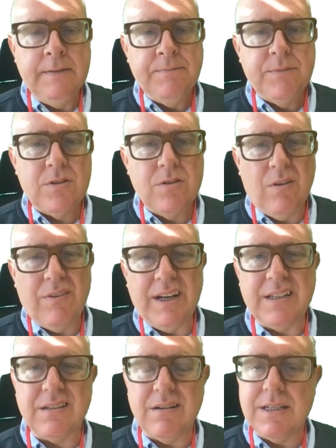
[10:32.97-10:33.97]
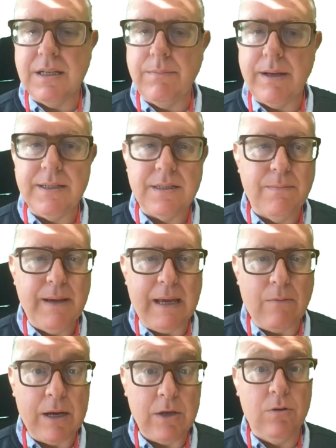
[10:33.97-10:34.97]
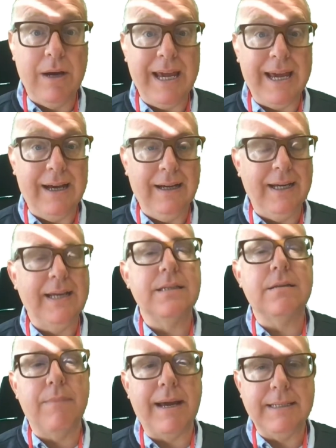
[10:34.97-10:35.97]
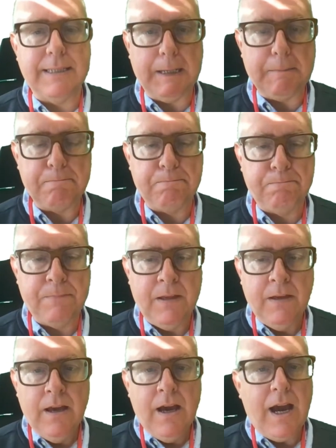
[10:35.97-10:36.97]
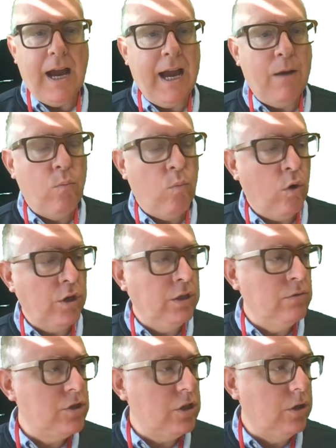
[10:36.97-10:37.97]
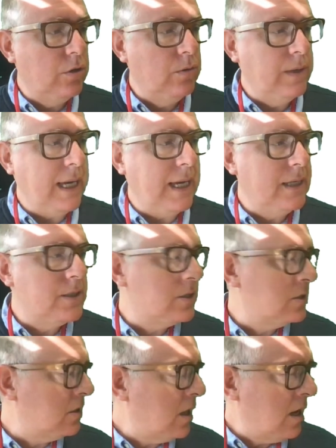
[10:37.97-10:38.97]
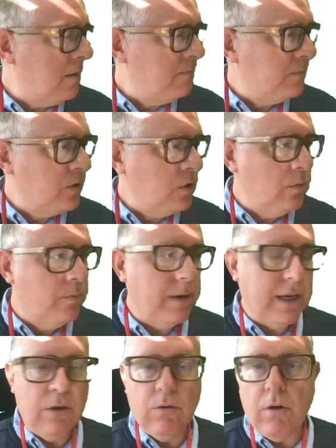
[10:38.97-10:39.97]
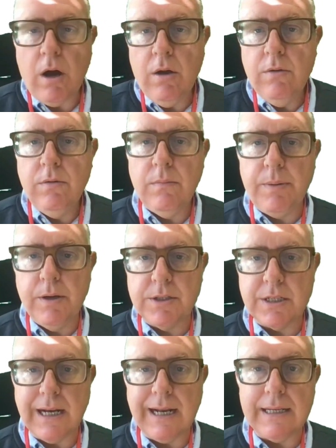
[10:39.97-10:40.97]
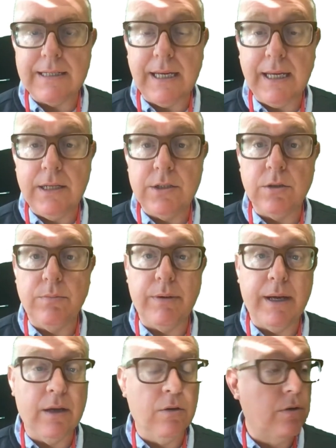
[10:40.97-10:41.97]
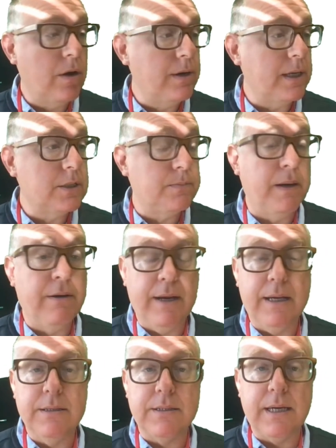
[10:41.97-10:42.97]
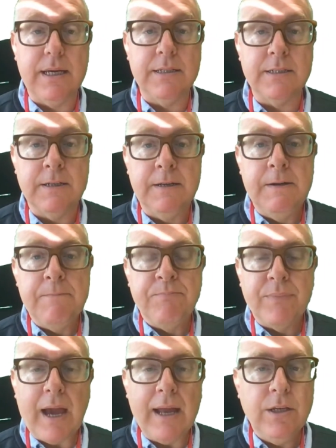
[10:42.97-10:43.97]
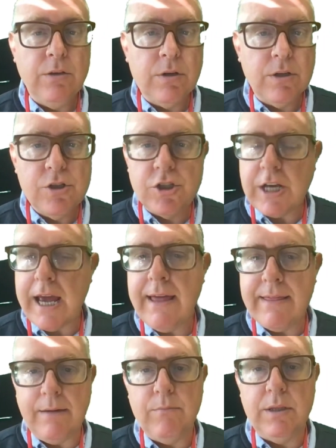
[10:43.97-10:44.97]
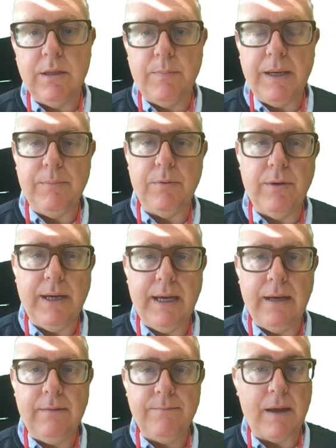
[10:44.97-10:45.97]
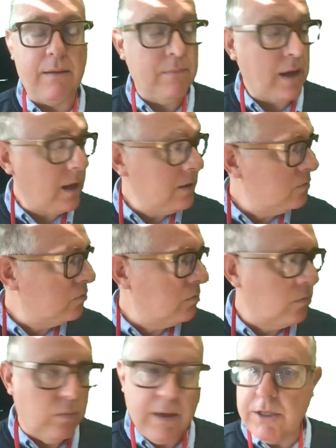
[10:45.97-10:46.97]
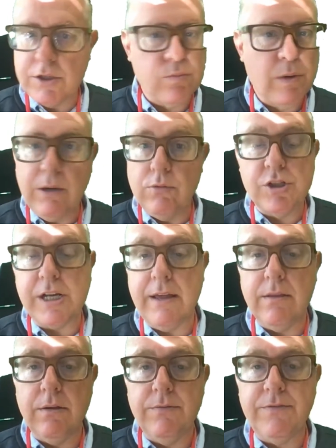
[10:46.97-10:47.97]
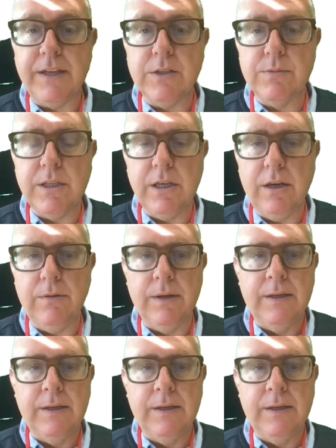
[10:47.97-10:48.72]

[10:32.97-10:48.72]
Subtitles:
It's not a very exciting place to be. When you're here, it's amazing. And what you do is you bring your own personalities, you bring your own experiences, and you can share them with the people here, and we will share the things with you.